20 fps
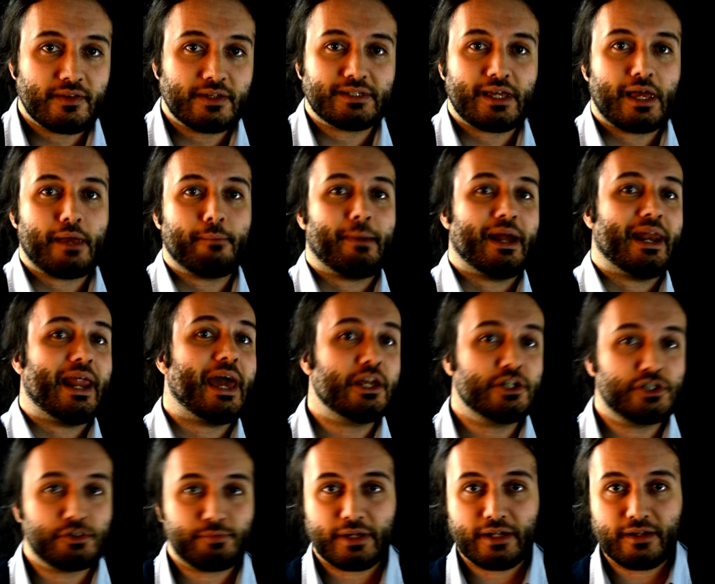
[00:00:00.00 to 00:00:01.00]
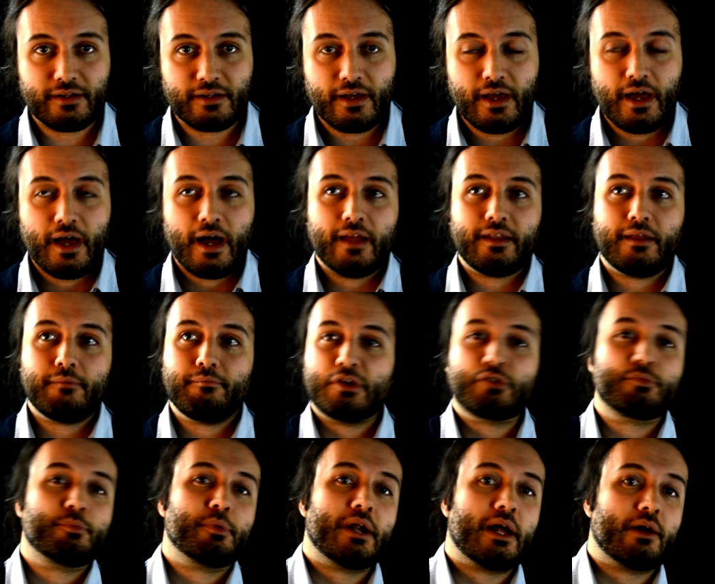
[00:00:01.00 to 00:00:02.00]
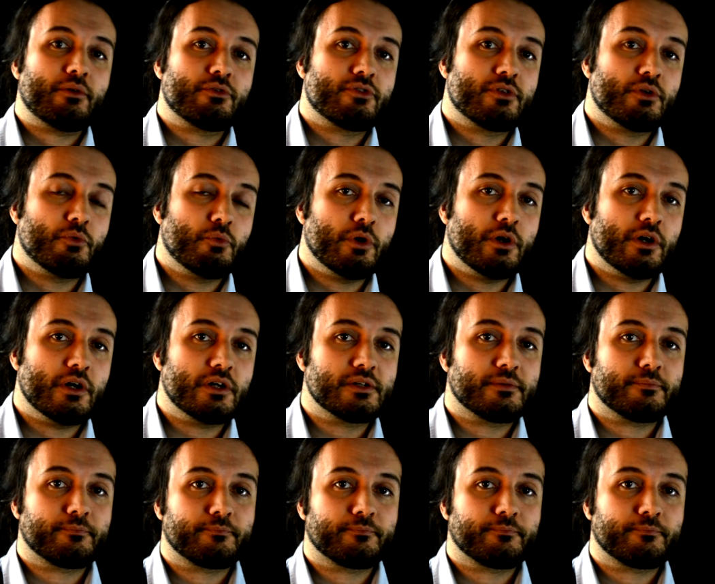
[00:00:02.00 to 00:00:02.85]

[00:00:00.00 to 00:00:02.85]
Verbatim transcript: They say management, and they mispronounce the word